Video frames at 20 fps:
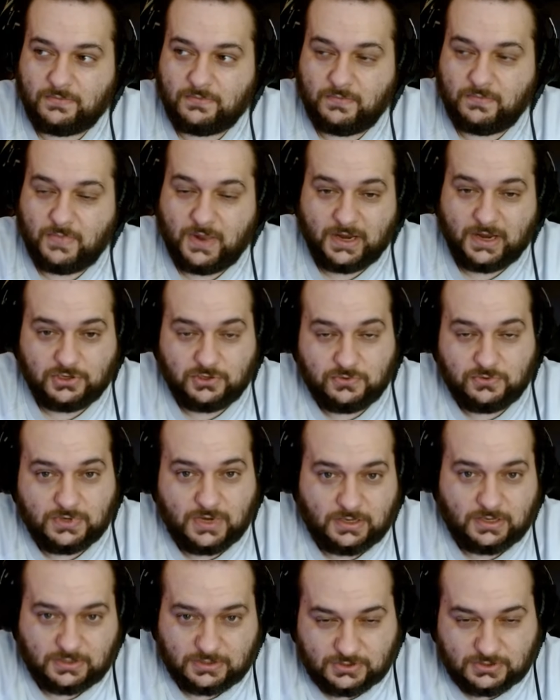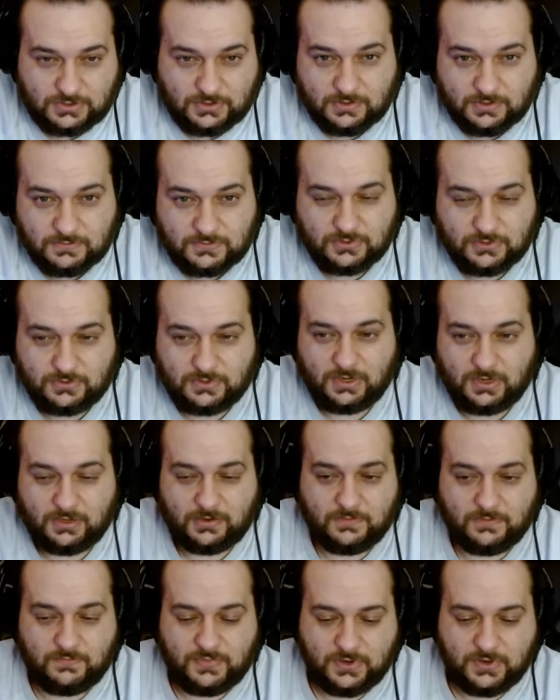my do not disturb turned
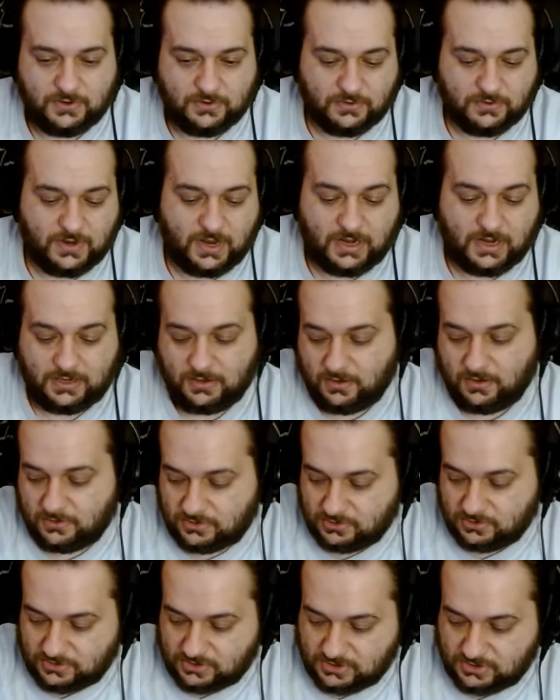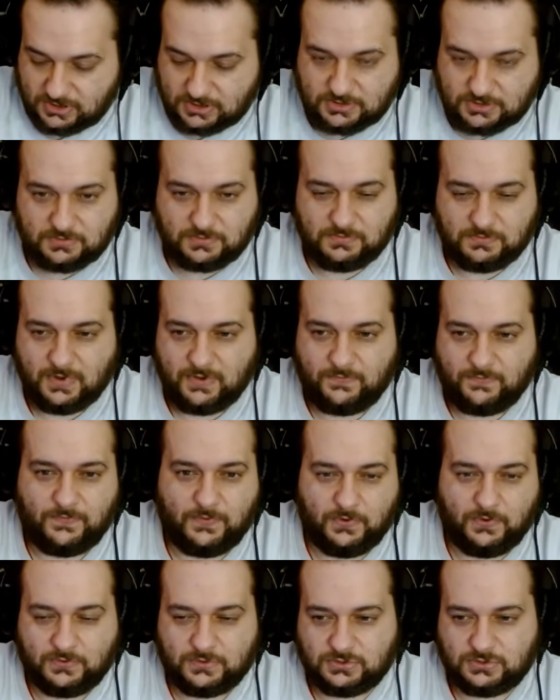on computer, and it also syncs with my
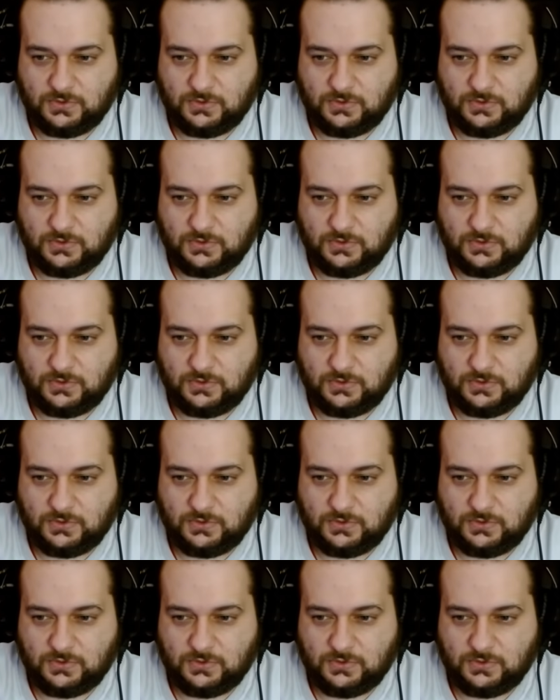phone.